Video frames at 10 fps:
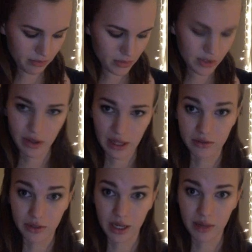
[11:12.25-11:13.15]
So that's
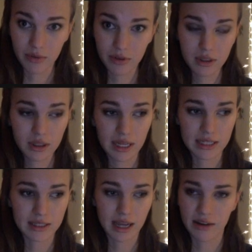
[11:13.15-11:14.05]
really helpful.
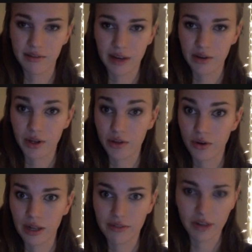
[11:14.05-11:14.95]
That's kind of how you
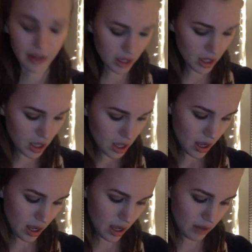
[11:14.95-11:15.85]
control everything.
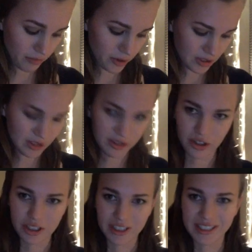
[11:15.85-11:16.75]
First
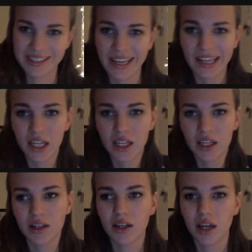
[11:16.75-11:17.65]
insertion is like
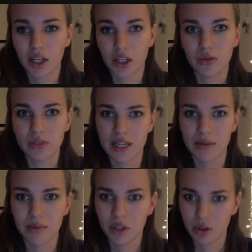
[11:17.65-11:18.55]
a Q-tip,
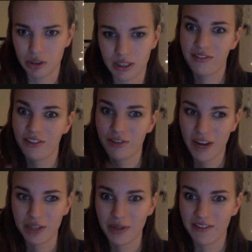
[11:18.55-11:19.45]
usually.
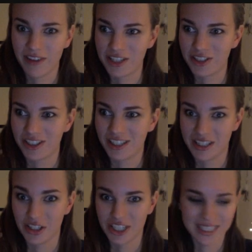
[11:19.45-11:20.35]
Graduated vaginal
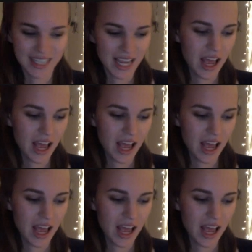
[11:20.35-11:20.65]
insertions.